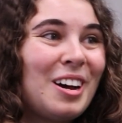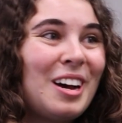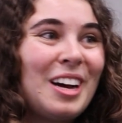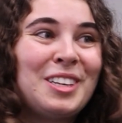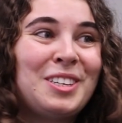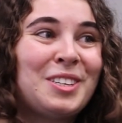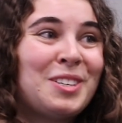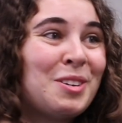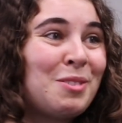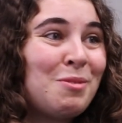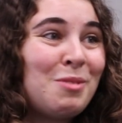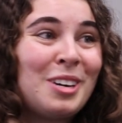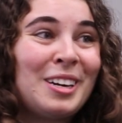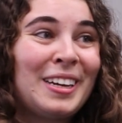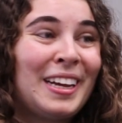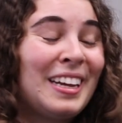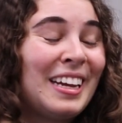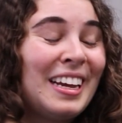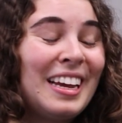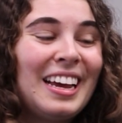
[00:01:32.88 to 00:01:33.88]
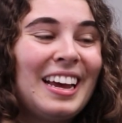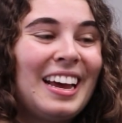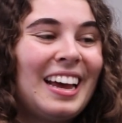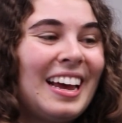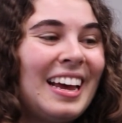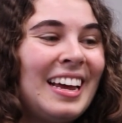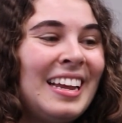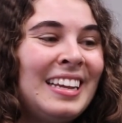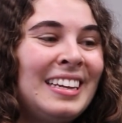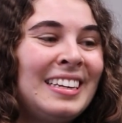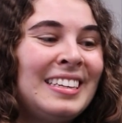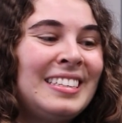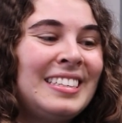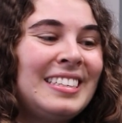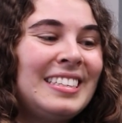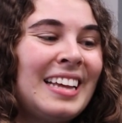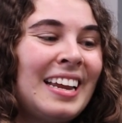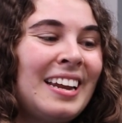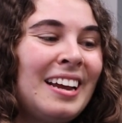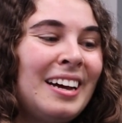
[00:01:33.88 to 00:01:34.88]
I don't know why. And
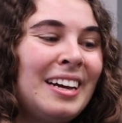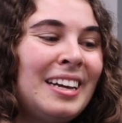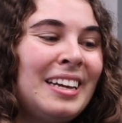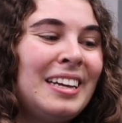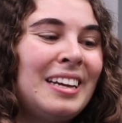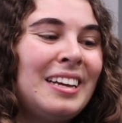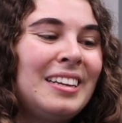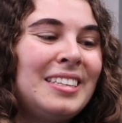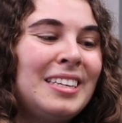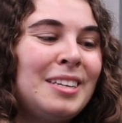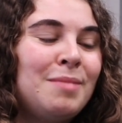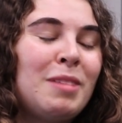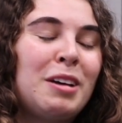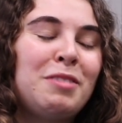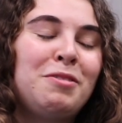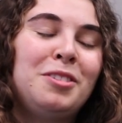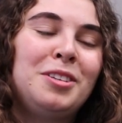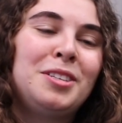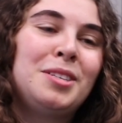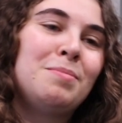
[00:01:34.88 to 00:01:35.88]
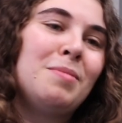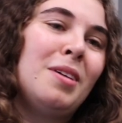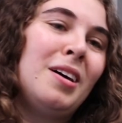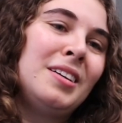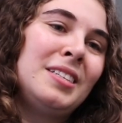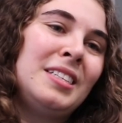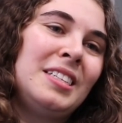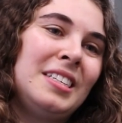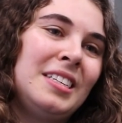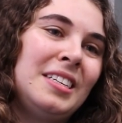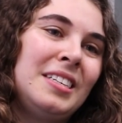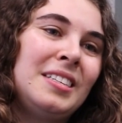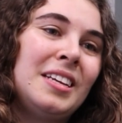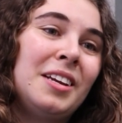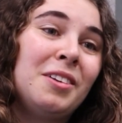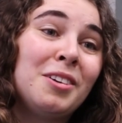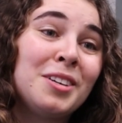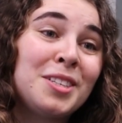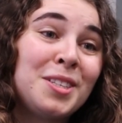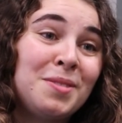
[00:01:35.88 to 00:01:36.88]
then I did my first master's
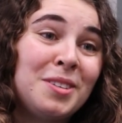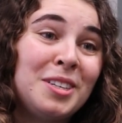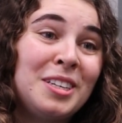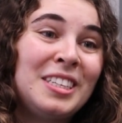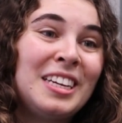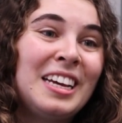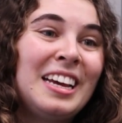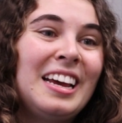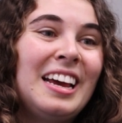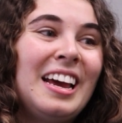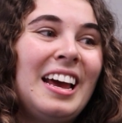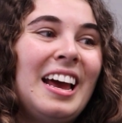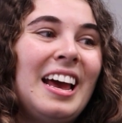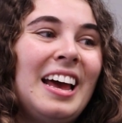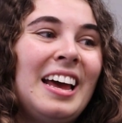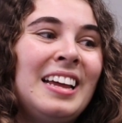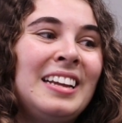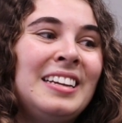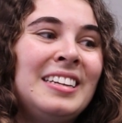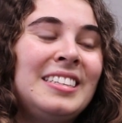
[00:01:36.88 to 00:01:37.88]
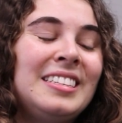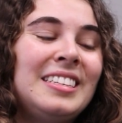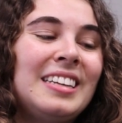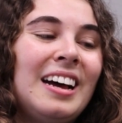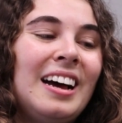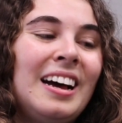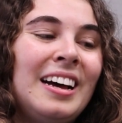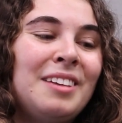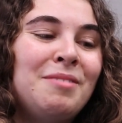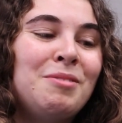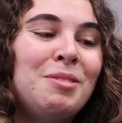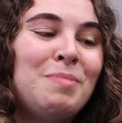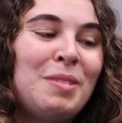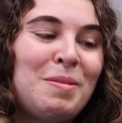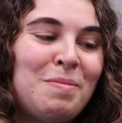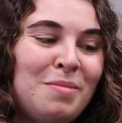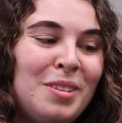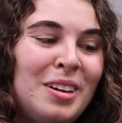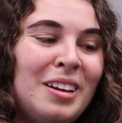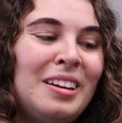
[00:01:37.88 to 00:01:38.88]
at Oxford, and I
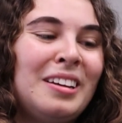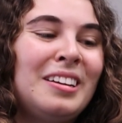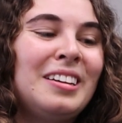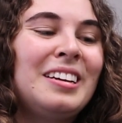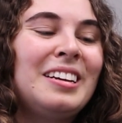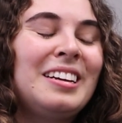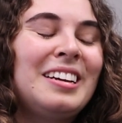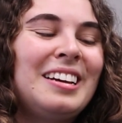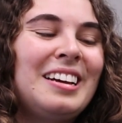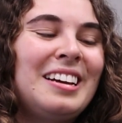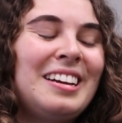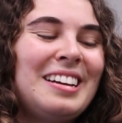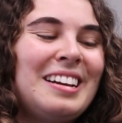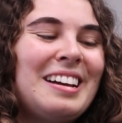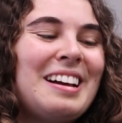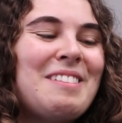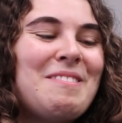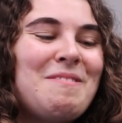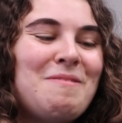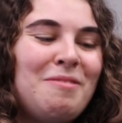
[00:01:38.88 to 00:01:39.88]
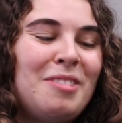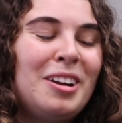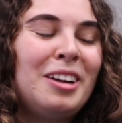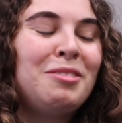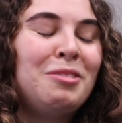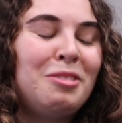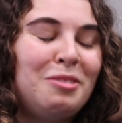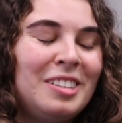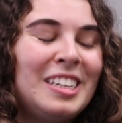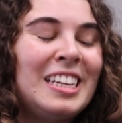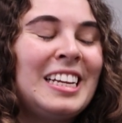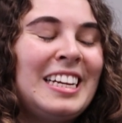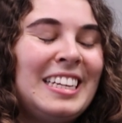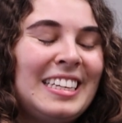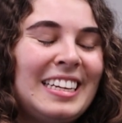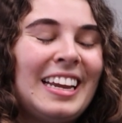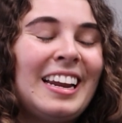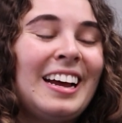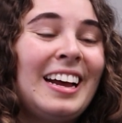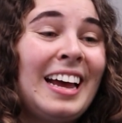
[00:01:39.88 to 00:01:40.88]
remember very vividly
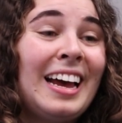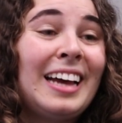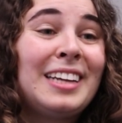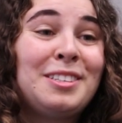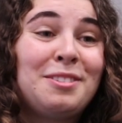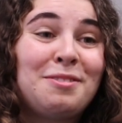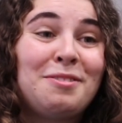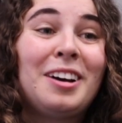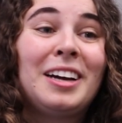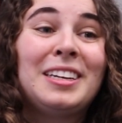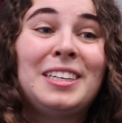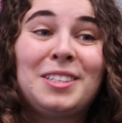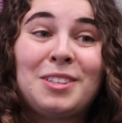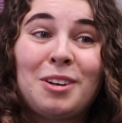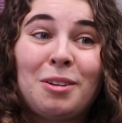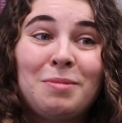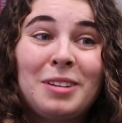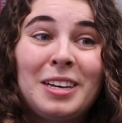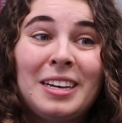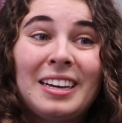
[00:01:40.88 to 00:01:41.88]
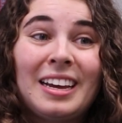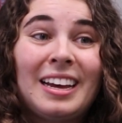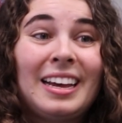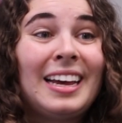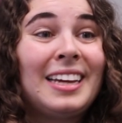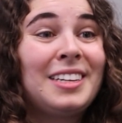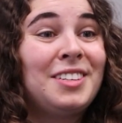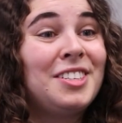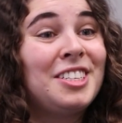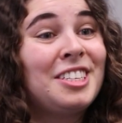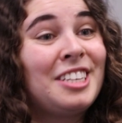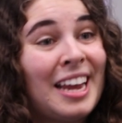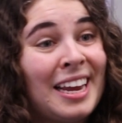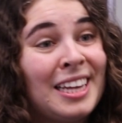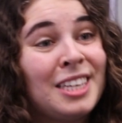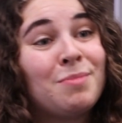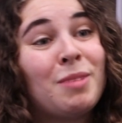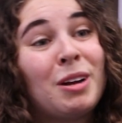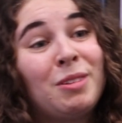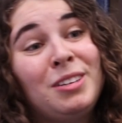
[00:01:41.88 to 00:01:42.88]
that I had to find a topic, I had to
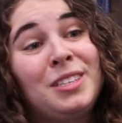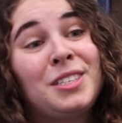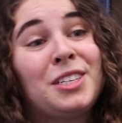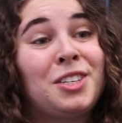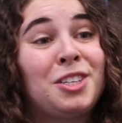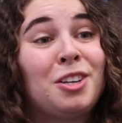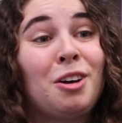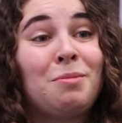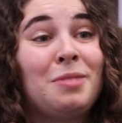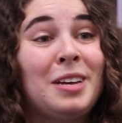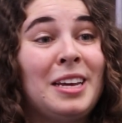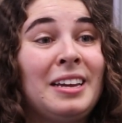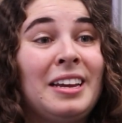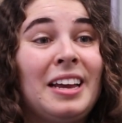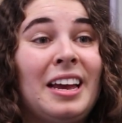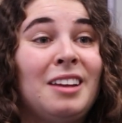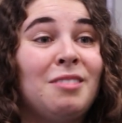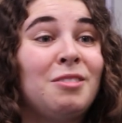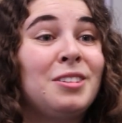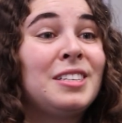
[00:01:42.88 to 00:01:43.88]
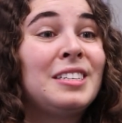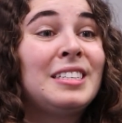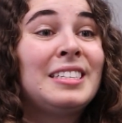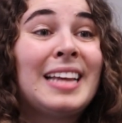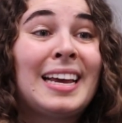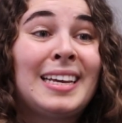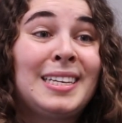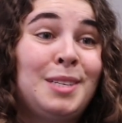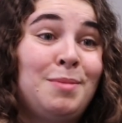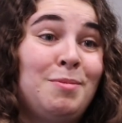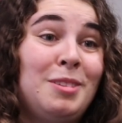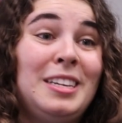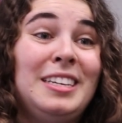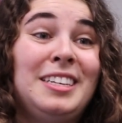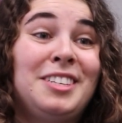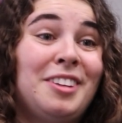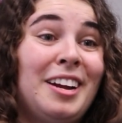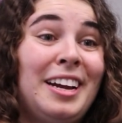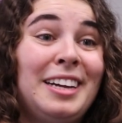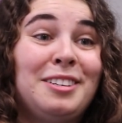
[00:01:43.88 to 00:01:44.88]
change my research topic, and I was
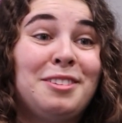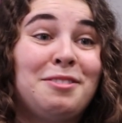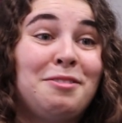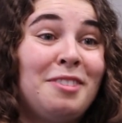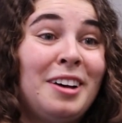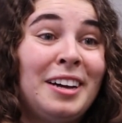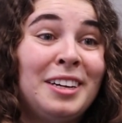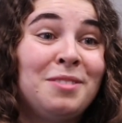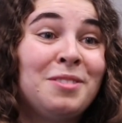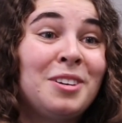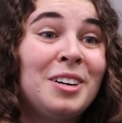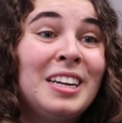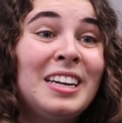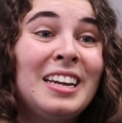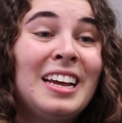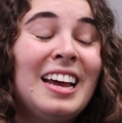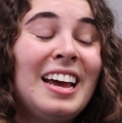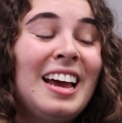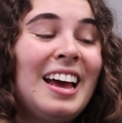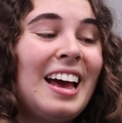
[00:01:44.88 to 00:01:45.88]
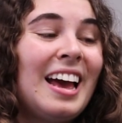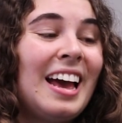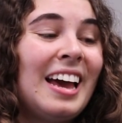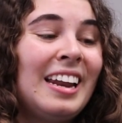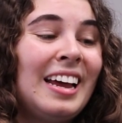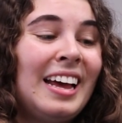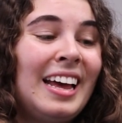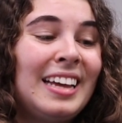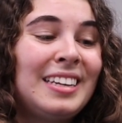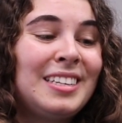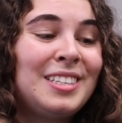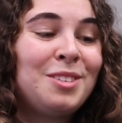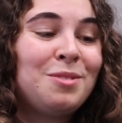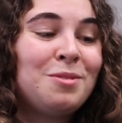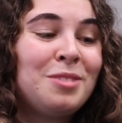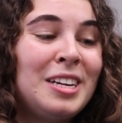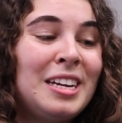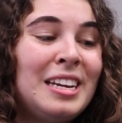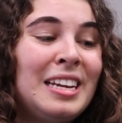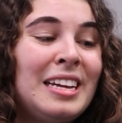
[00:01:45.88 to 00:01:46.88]
desperately trying to find one. And I had this
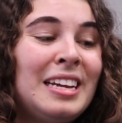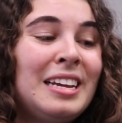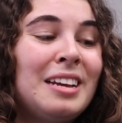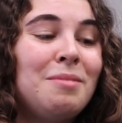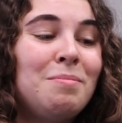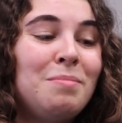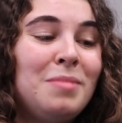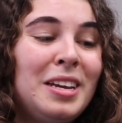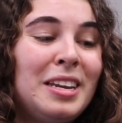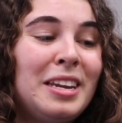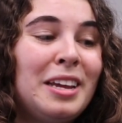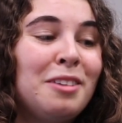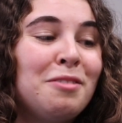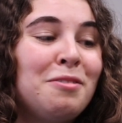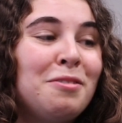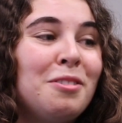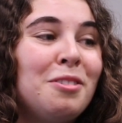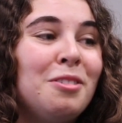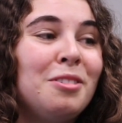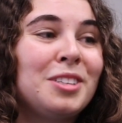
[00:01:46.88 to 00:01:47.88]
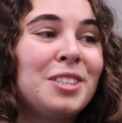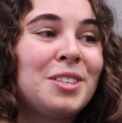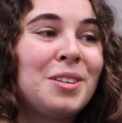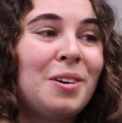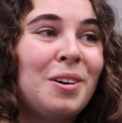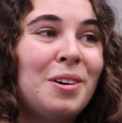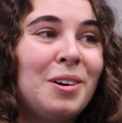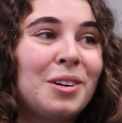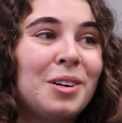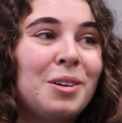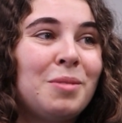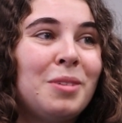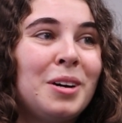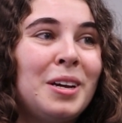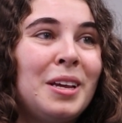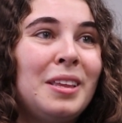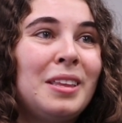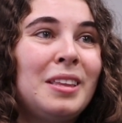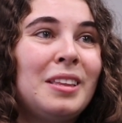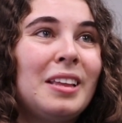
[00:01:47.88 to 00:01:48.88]
really meaningful talk
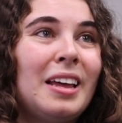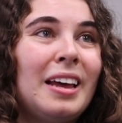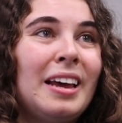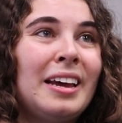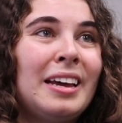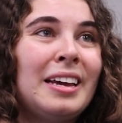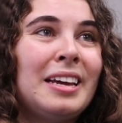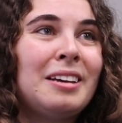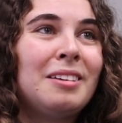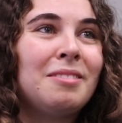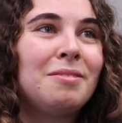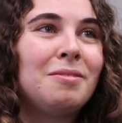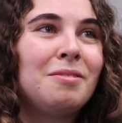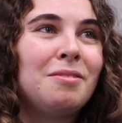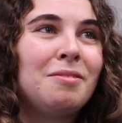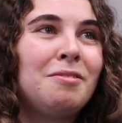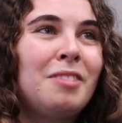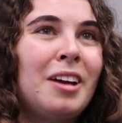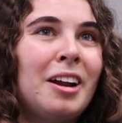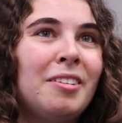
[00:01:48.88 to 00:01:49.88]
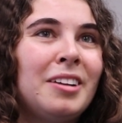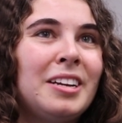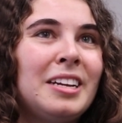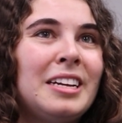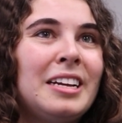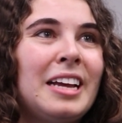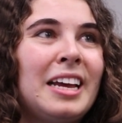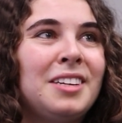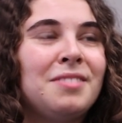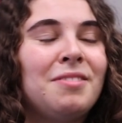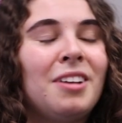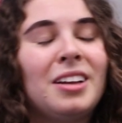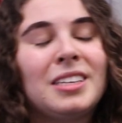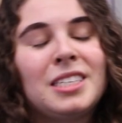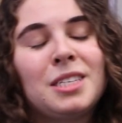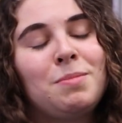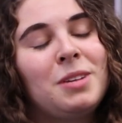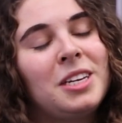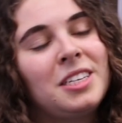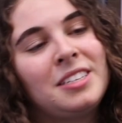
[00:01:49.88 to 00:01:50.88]
with a very
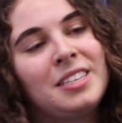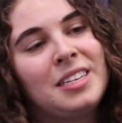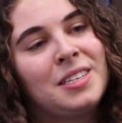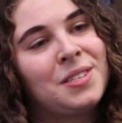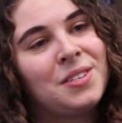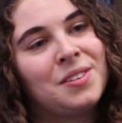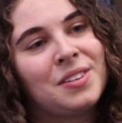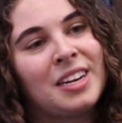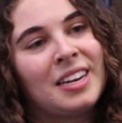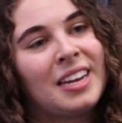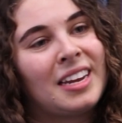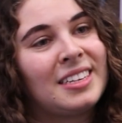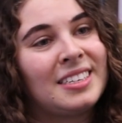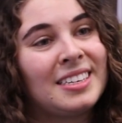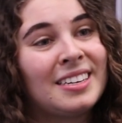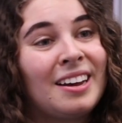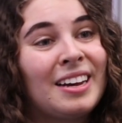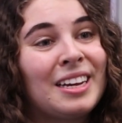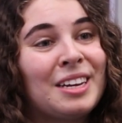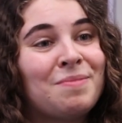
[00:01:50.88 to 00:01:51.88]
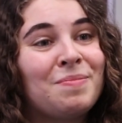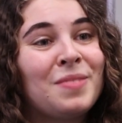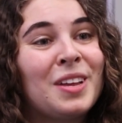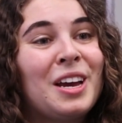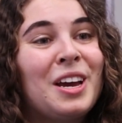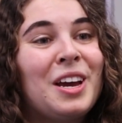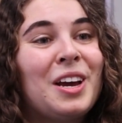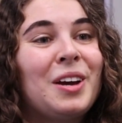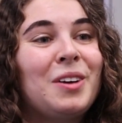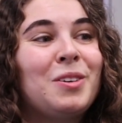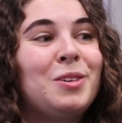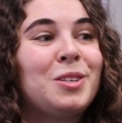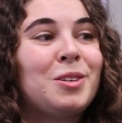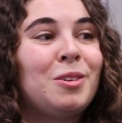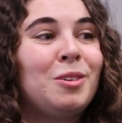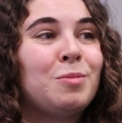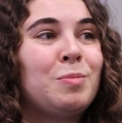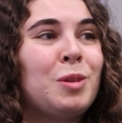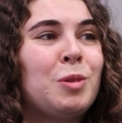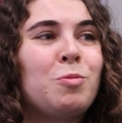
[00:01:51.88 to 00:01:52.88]
advanced PhD student at the time who
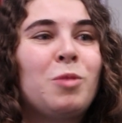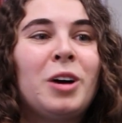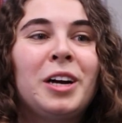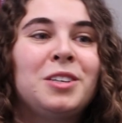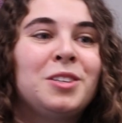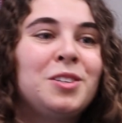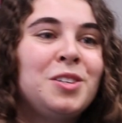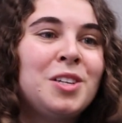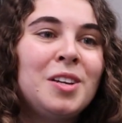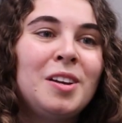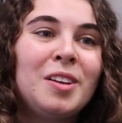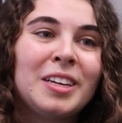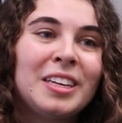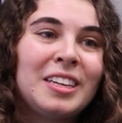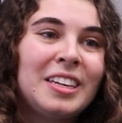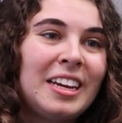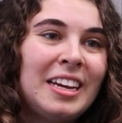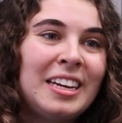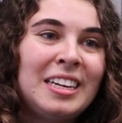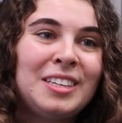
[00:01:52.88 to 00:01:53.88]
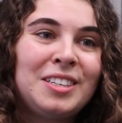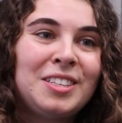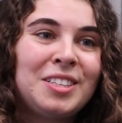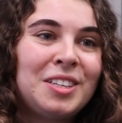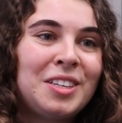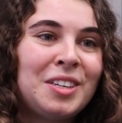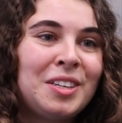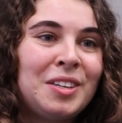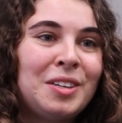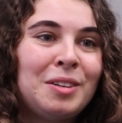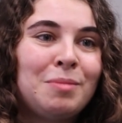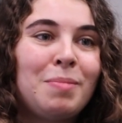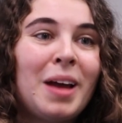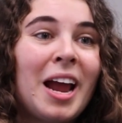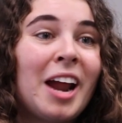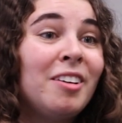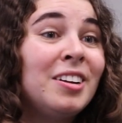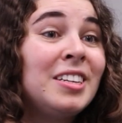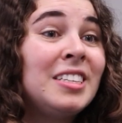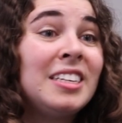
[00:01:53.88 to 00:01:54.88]
told me, why don't you look into
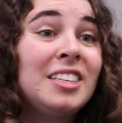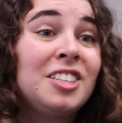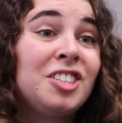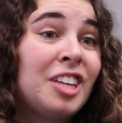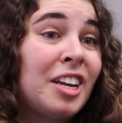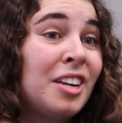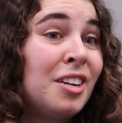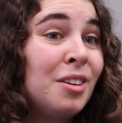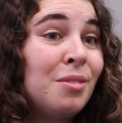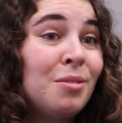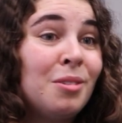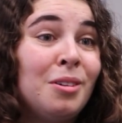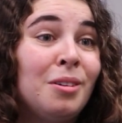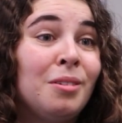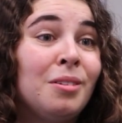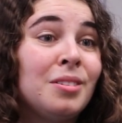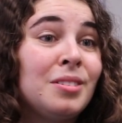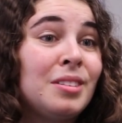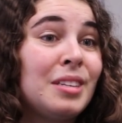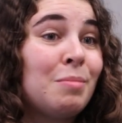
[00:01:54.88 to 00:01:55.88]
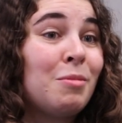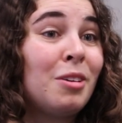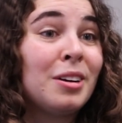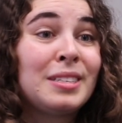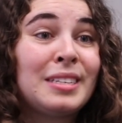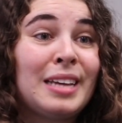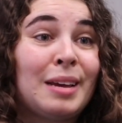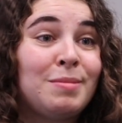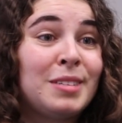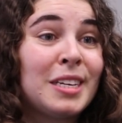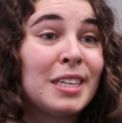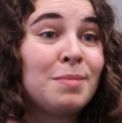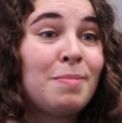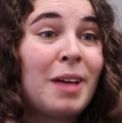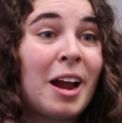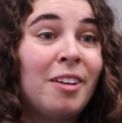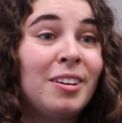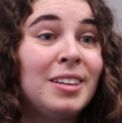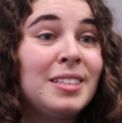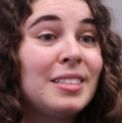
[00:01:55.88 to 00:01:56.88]
parenting gender roles among same-sex
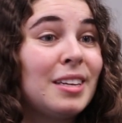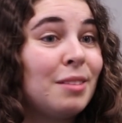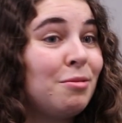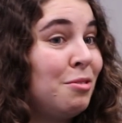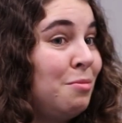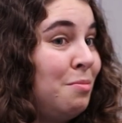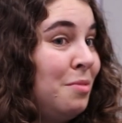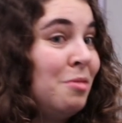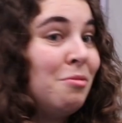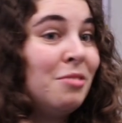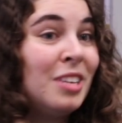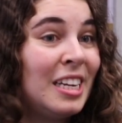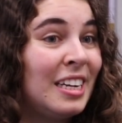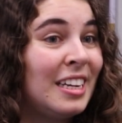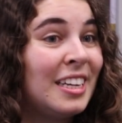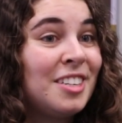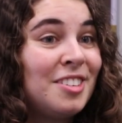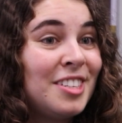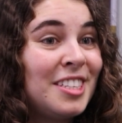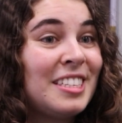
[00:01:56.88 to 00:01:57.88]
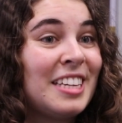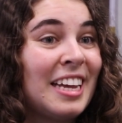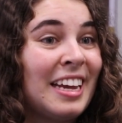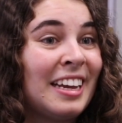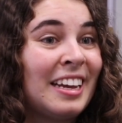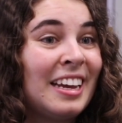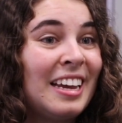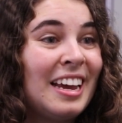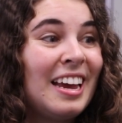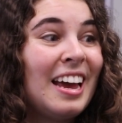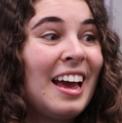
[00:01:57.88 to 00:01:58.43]
parents? That would be really interesting.